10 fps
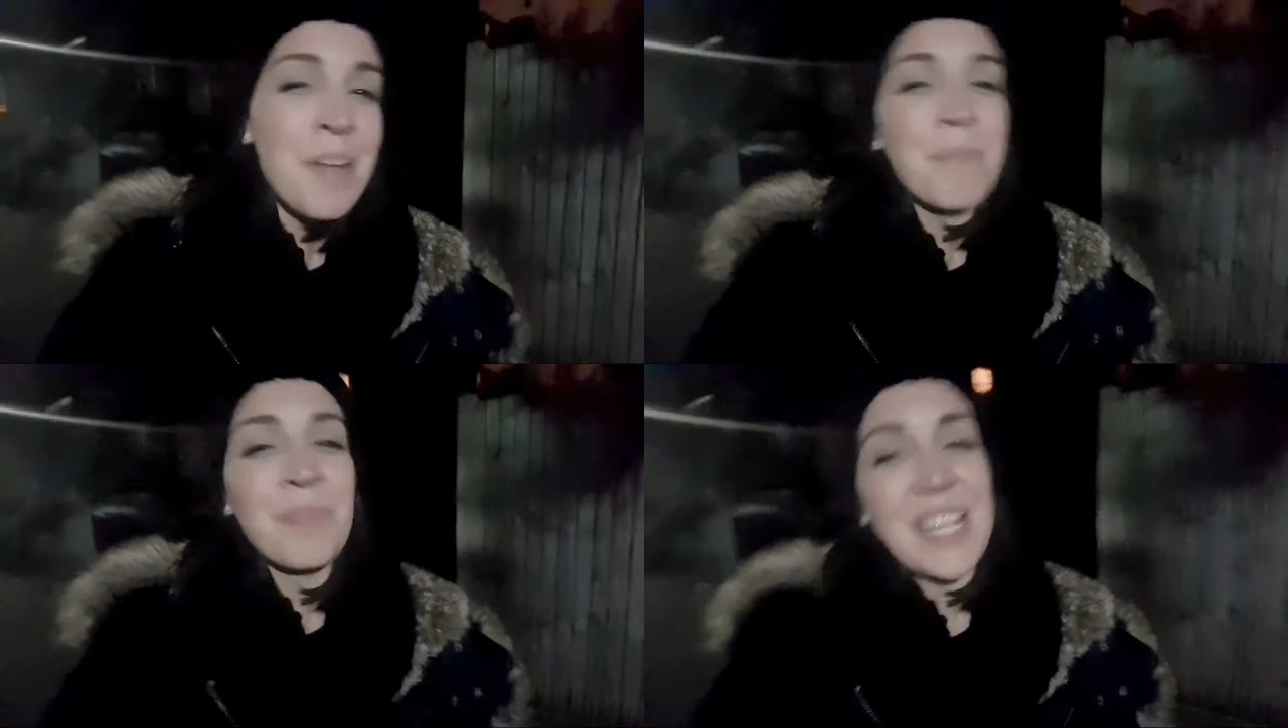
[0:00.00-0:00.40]

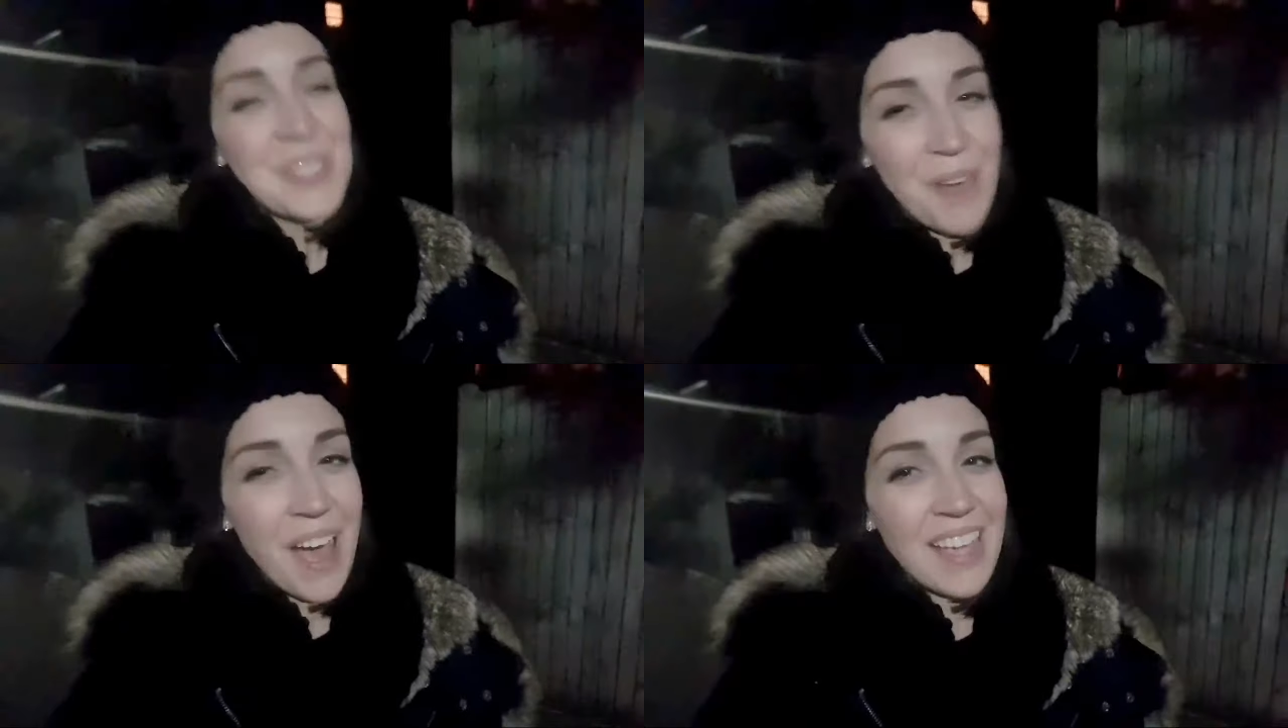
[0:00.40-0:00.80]
That's
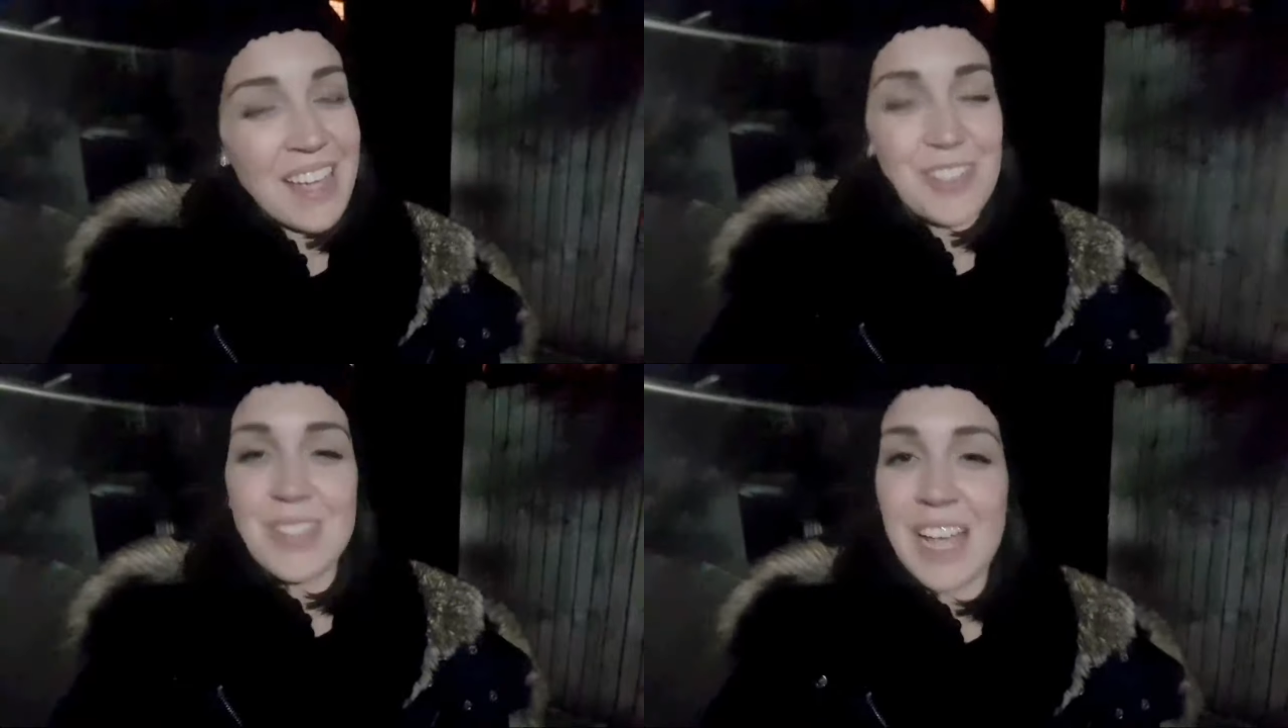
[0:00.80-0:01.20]
why I'm
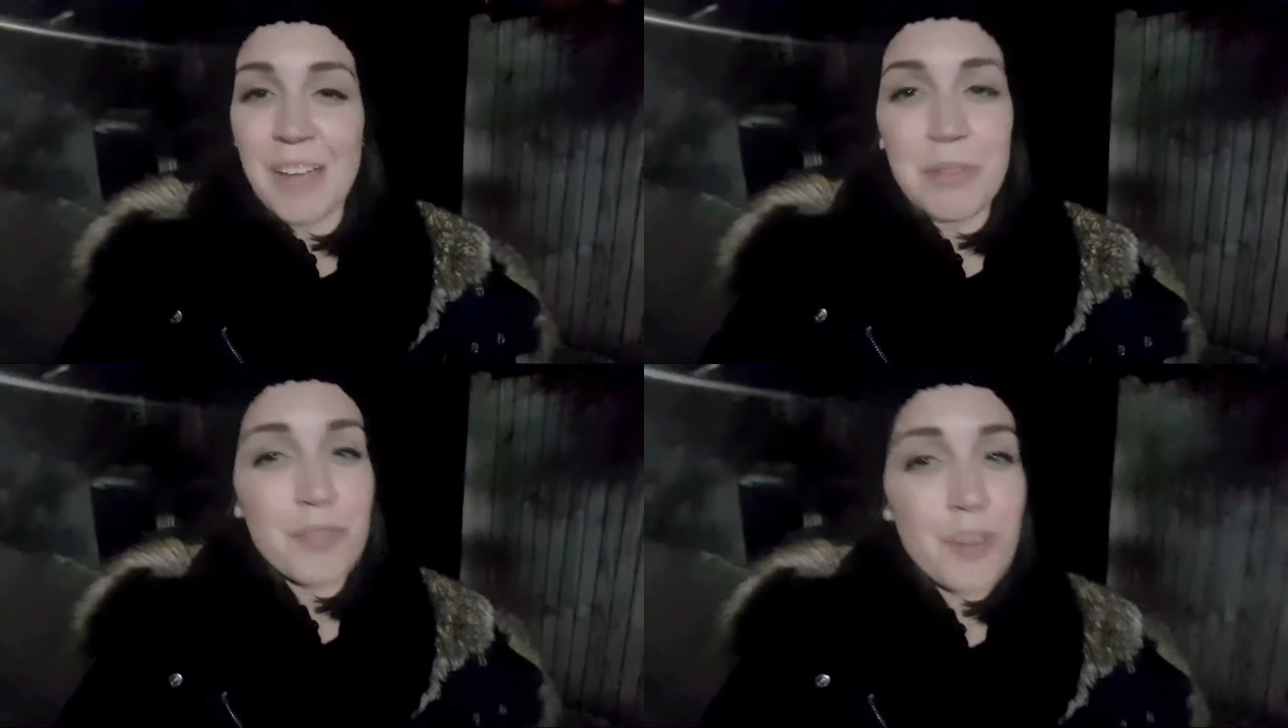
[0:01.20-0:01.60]
just
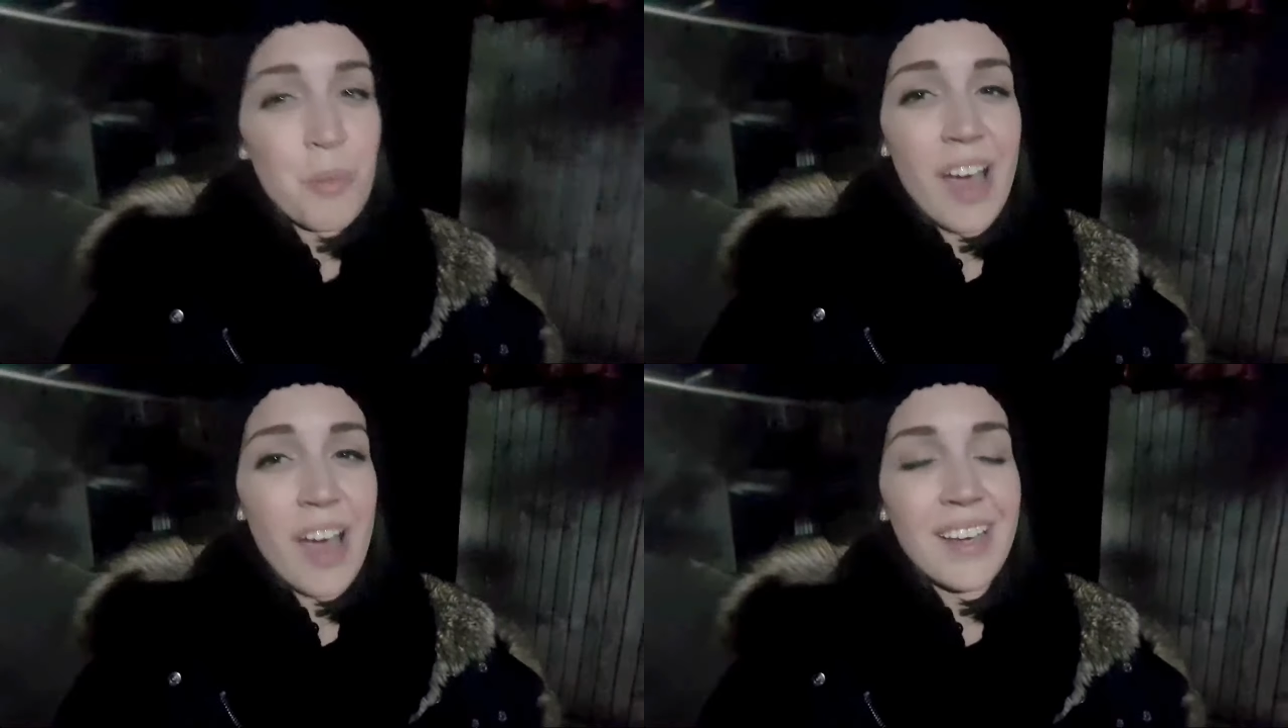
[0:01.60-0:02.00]
coming from
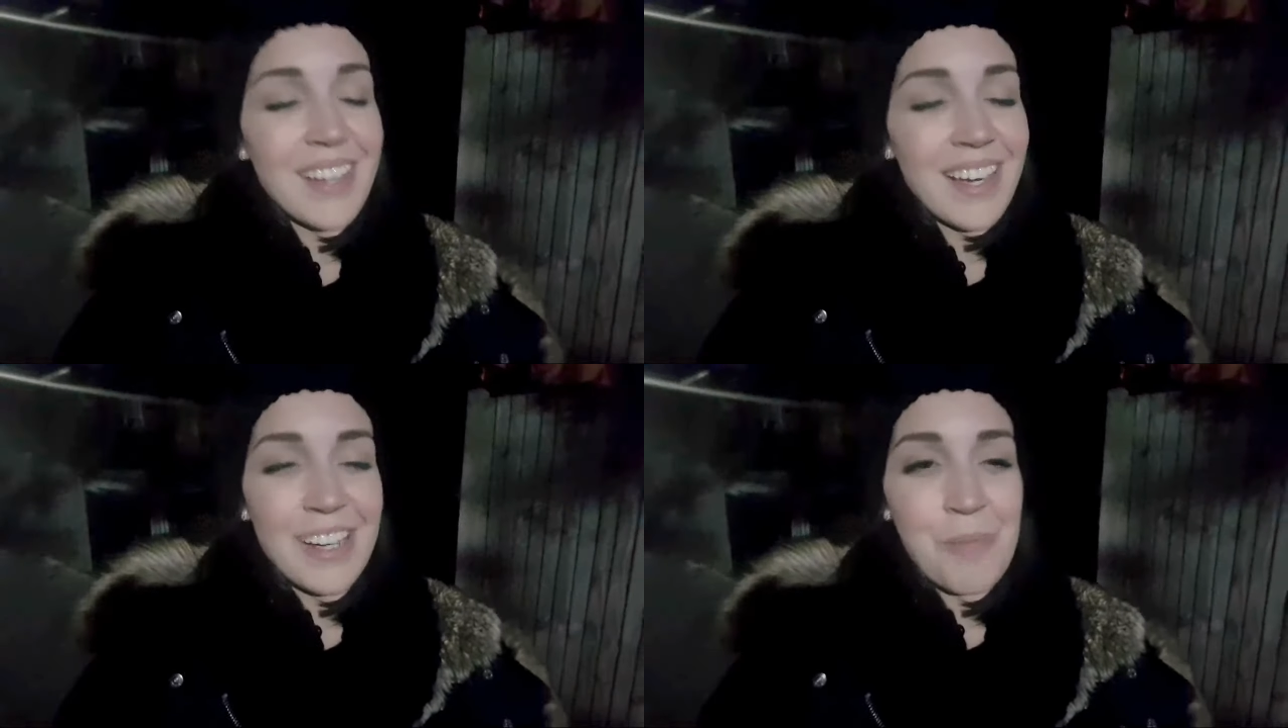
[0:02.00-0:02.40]
work
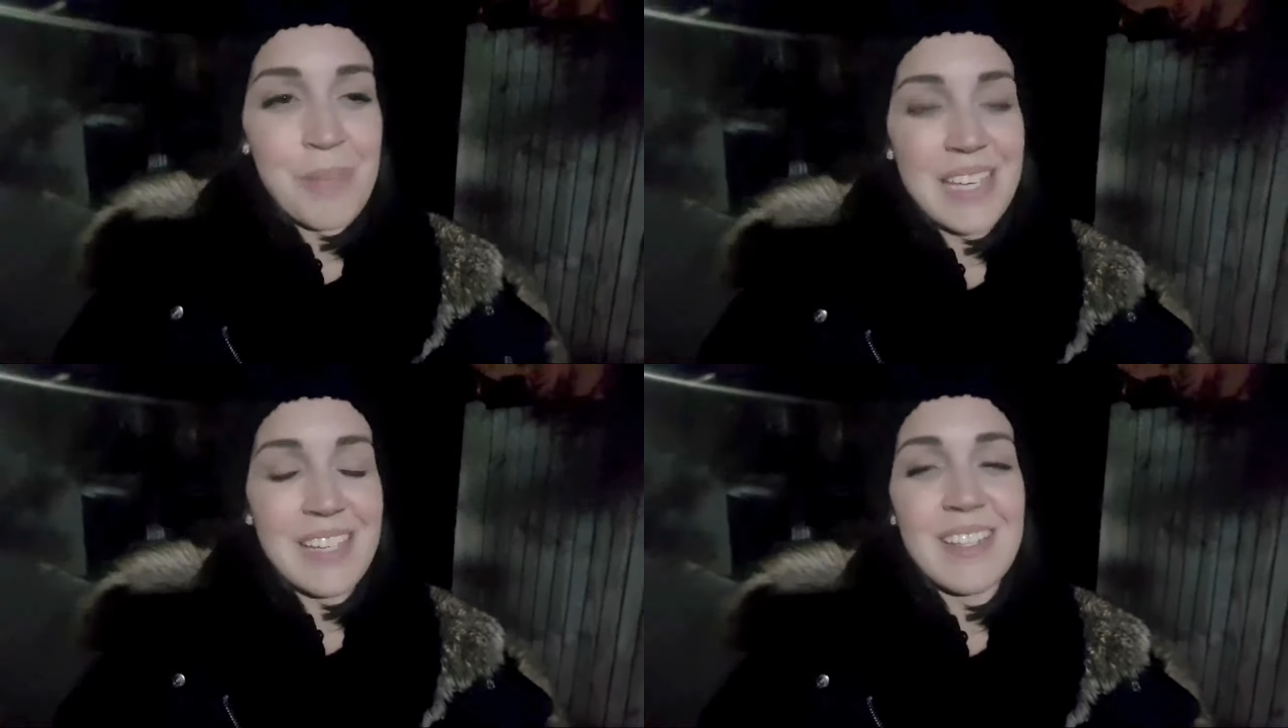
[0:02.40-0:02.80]
and I'm
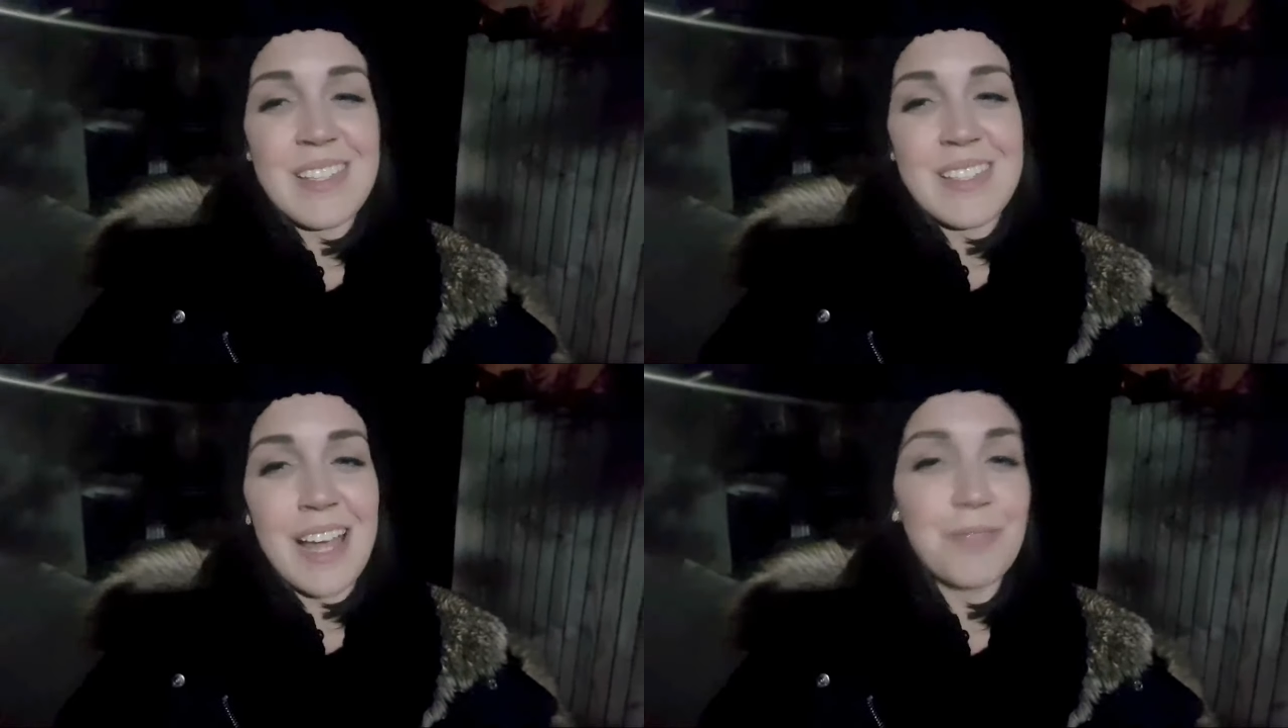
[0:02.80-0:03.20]
making this
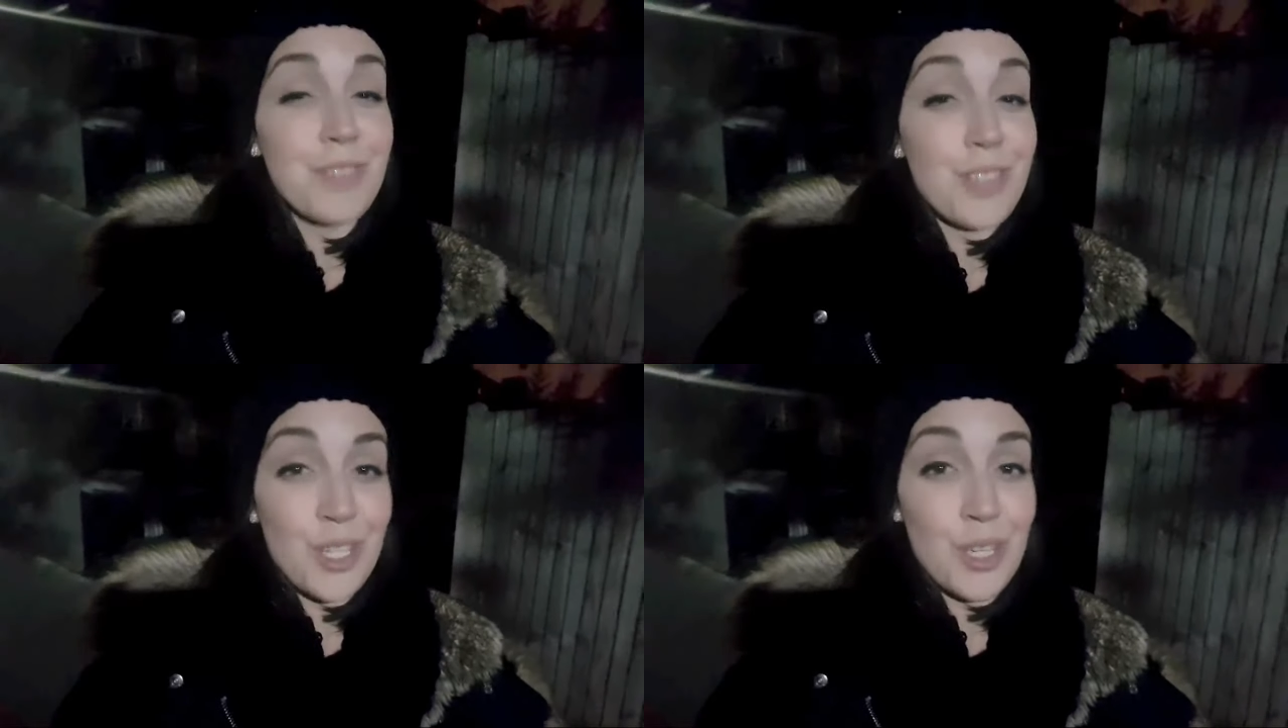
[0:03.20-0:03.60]
live
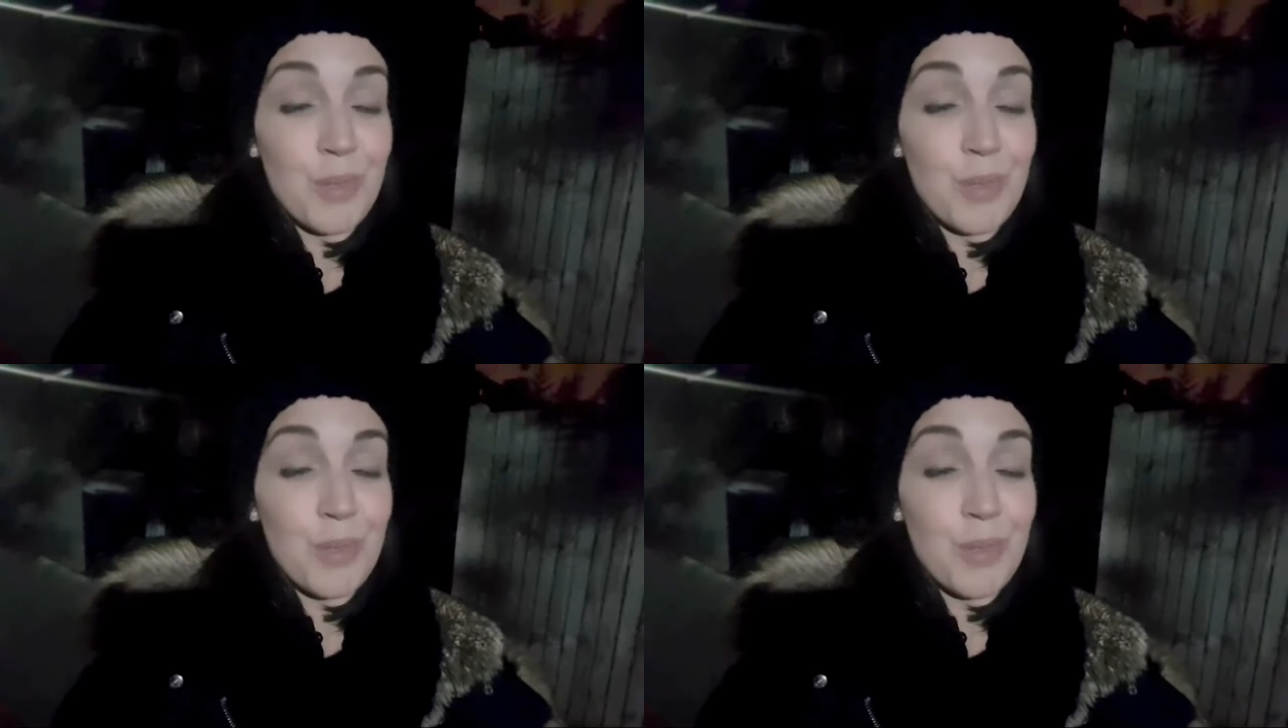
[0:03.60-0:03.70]
for you,